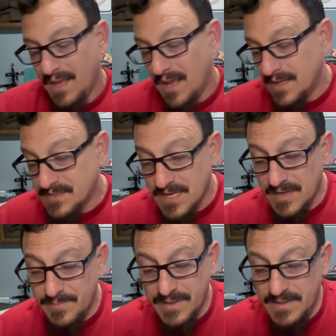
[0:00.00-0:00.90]
It's
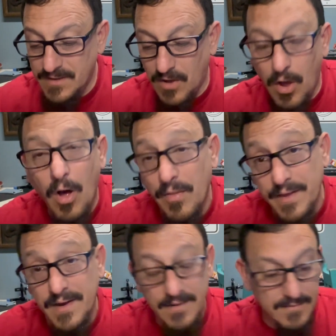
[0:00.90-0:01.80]
gonna be all
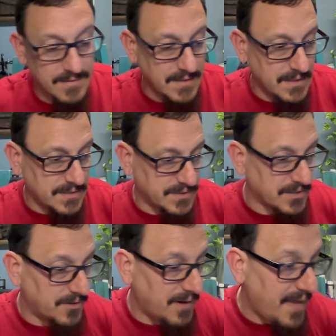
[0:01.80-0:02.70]
there.
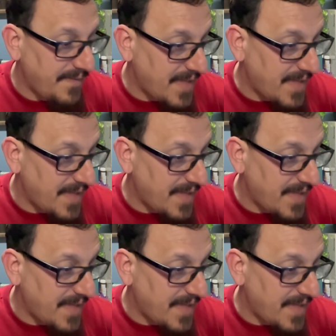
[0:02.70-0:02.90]
So, and